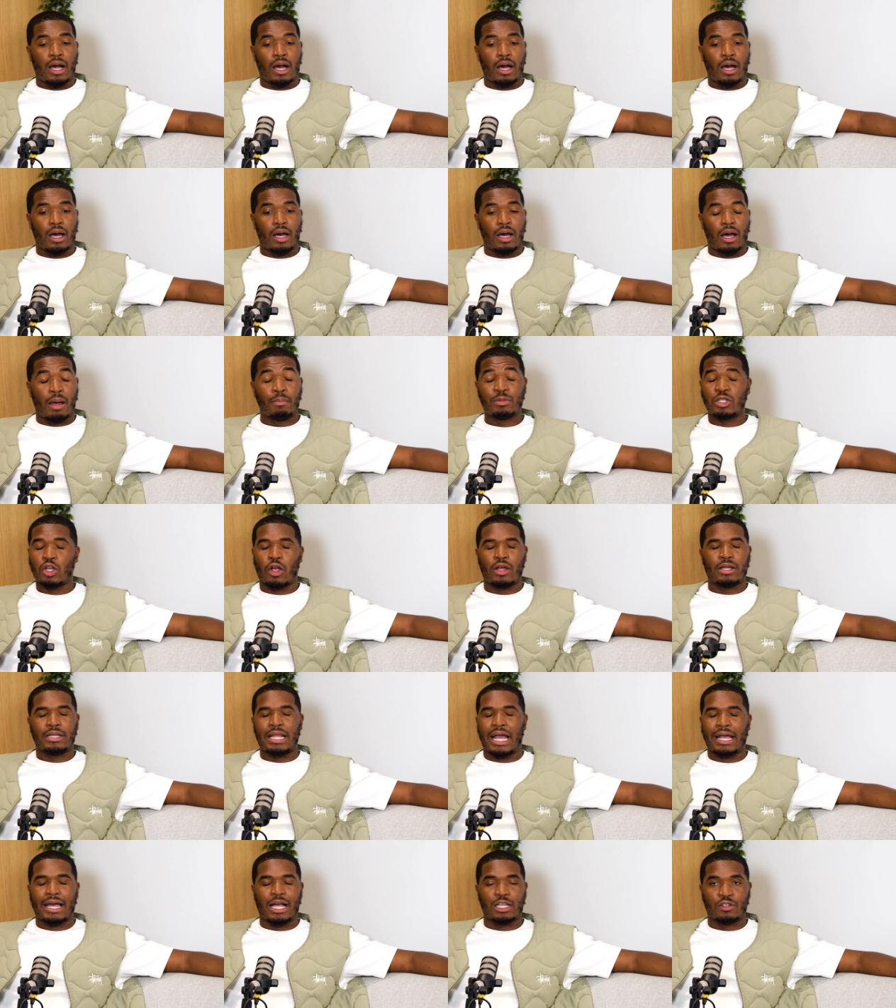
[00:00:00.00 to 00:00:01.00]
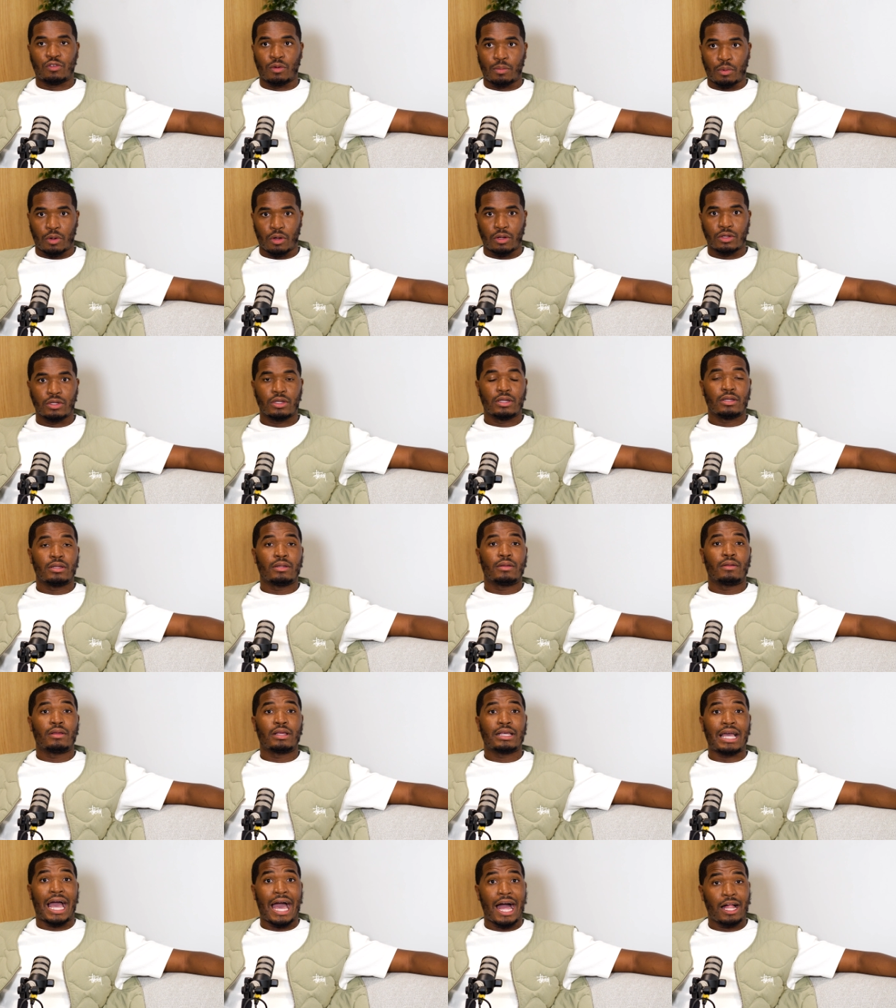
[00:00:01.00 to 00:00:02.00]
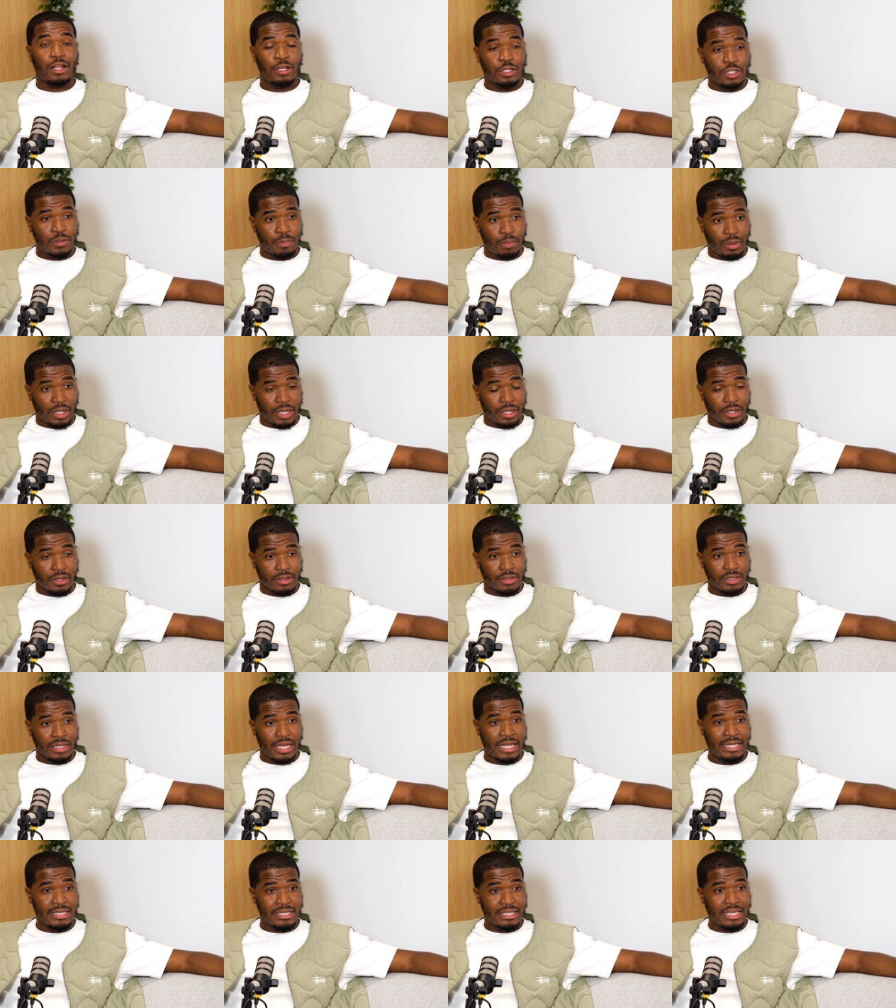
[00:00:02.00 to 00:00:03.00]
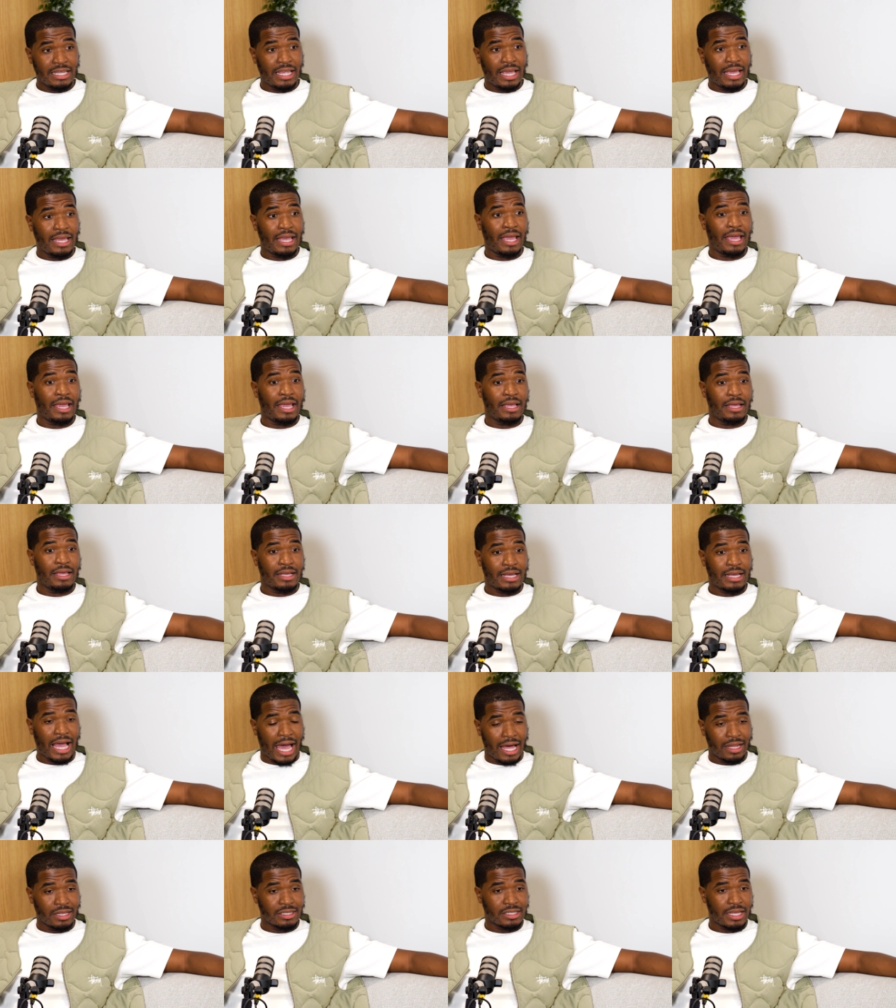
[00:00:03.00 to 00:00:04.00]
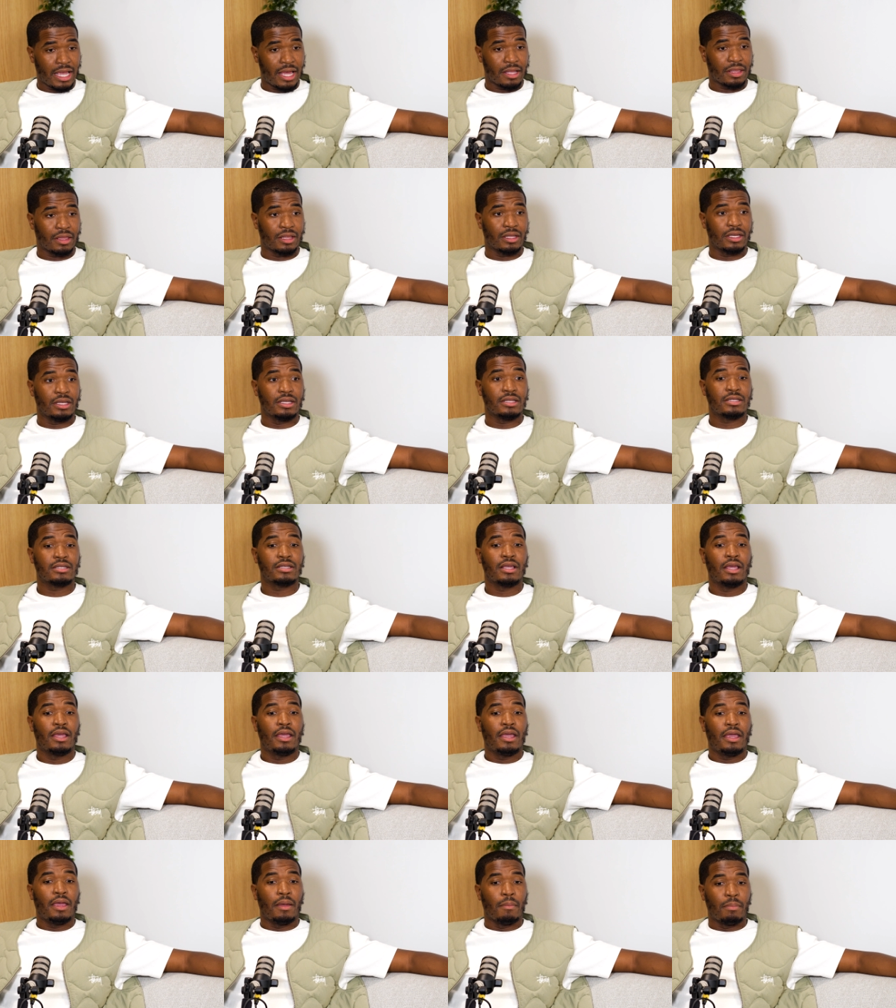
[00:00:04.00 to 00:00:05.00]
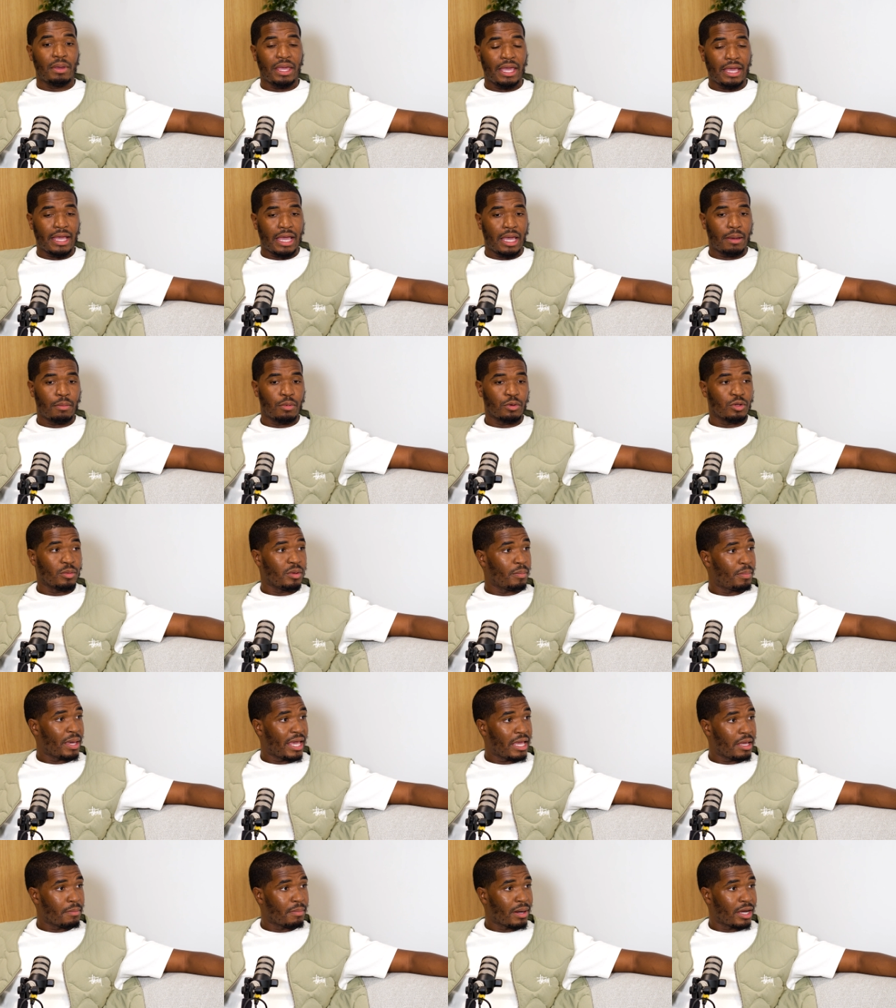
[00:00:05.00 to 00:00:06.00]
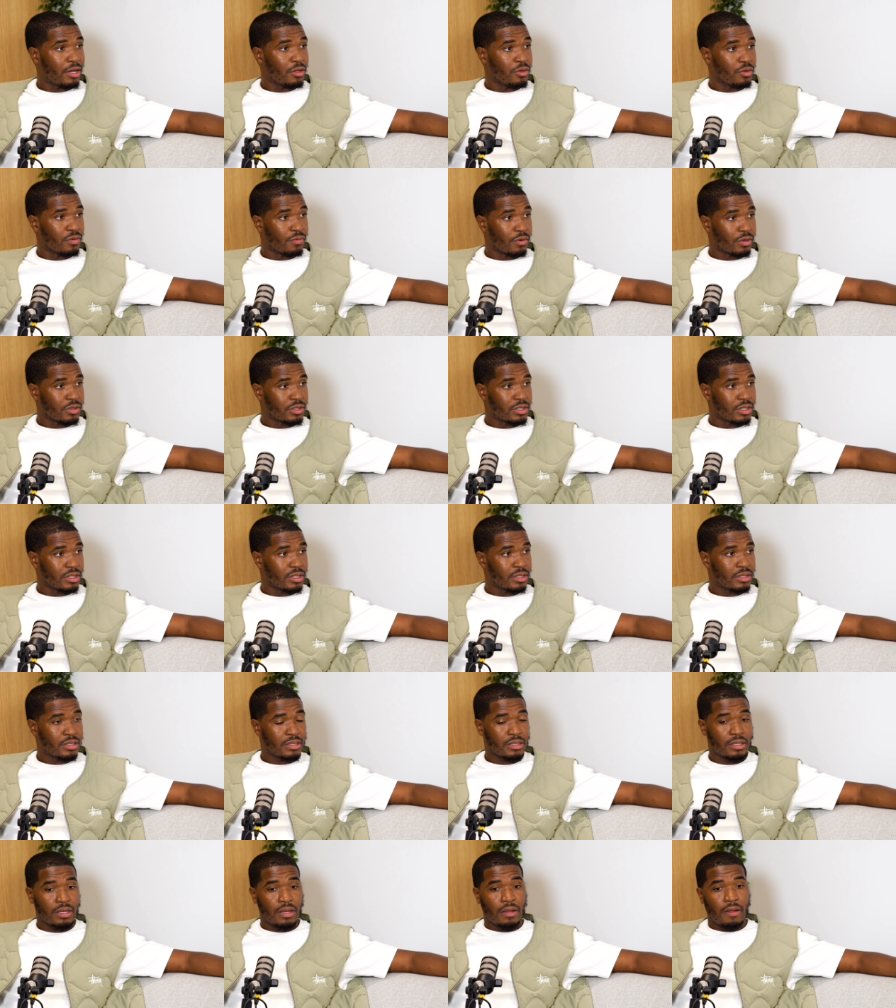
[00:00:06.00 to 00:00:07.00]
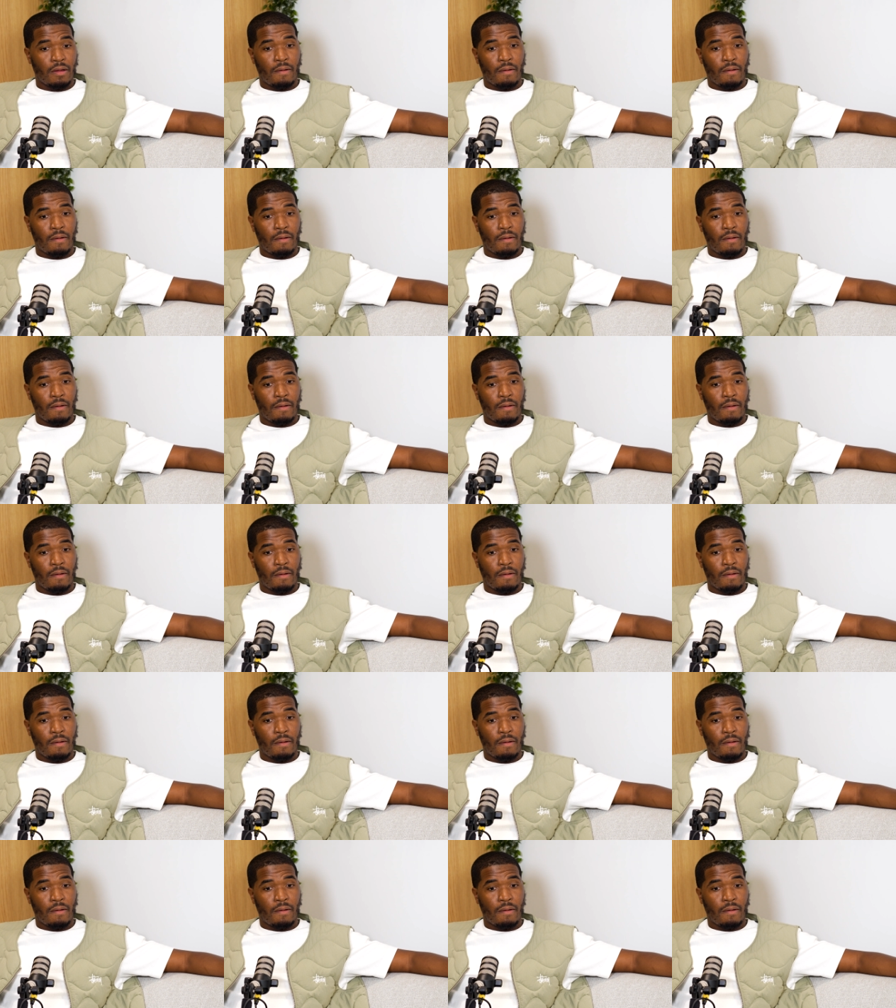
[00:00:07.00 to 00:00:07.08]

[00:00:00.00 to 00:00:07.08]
Uh, I'm sorry, not college football, college players, NCAA college athletes being able to be paid by the universities.